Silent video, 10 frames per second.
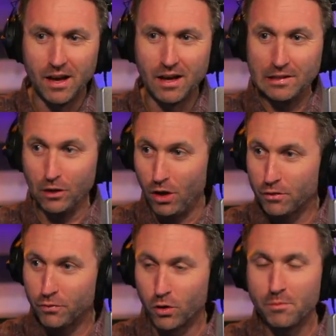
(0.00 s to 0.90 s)

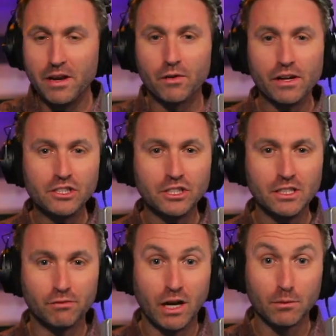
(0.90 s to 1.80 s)
Long-form
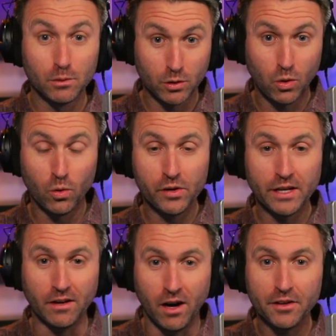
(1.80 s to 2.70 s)
narration, if I were
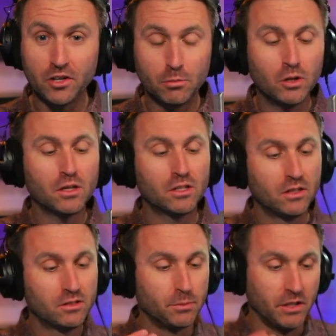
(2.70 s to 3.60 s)
recording an
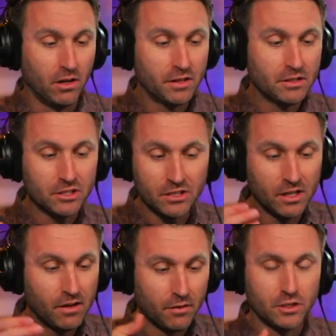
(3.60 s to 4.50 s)
audiobook, to be honest,
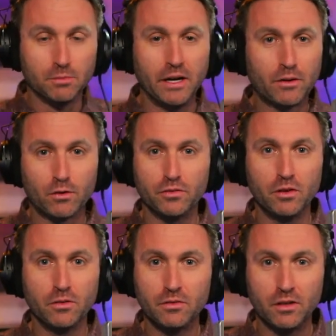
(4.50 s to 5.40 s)
this
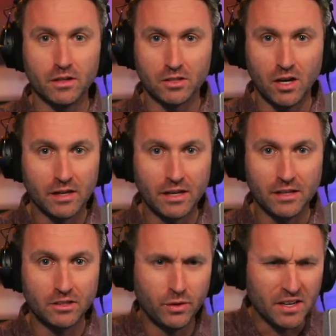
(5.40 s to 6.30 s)
microphone,
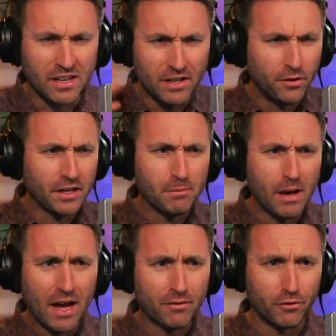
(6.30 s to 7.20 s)
talking into it and hearing it
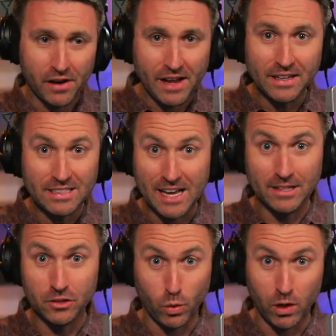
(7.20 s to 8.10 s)
back for 8,
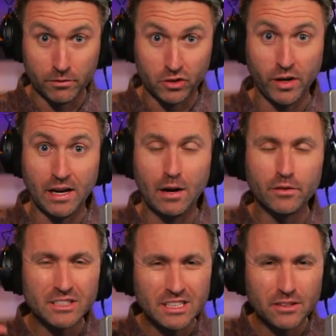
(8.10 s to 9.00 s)
10, 12 straight
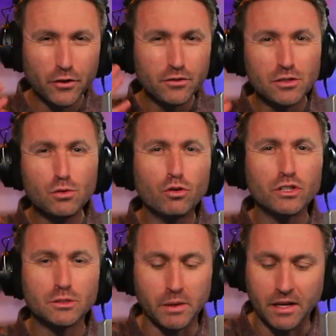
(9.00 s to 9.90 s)
hours, it's a little too
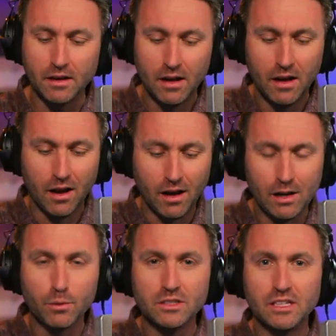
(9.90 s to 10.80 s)
crispy.
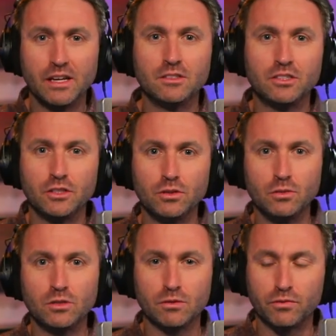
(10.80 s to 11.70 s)
I would tend
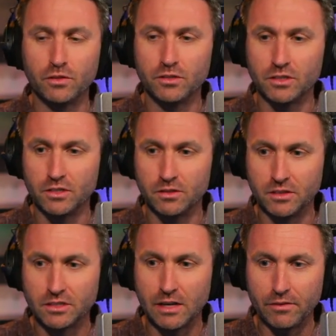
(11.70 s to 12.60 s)
to defer to
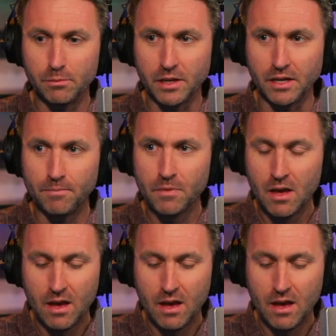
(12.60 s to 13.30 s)
the 7B.